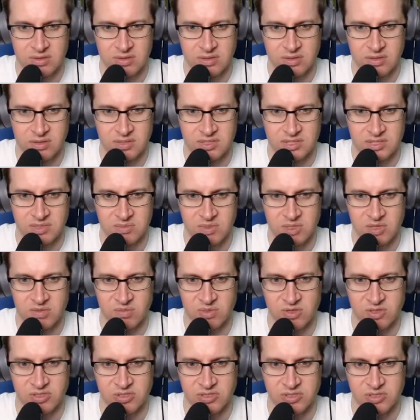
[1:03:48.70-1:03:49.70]
Some
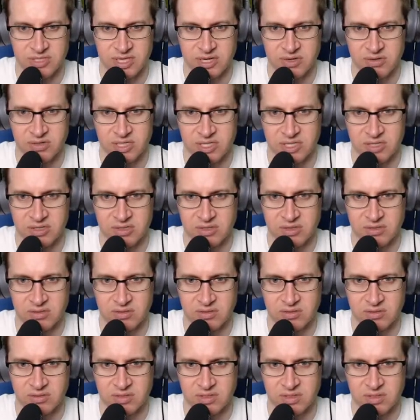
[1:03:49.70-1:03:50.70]
commercial down here.
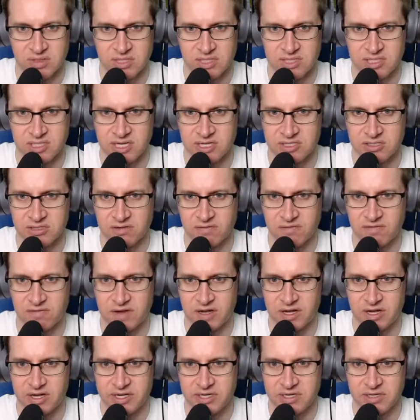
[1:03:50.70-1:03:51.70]
These guys are
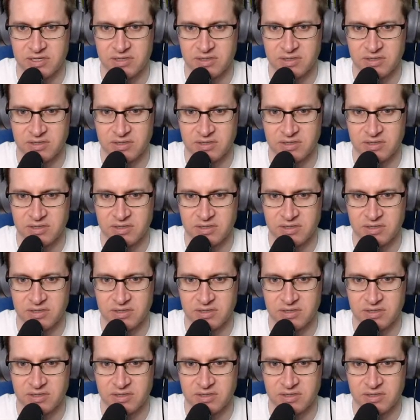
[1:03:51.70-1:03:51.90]
fine.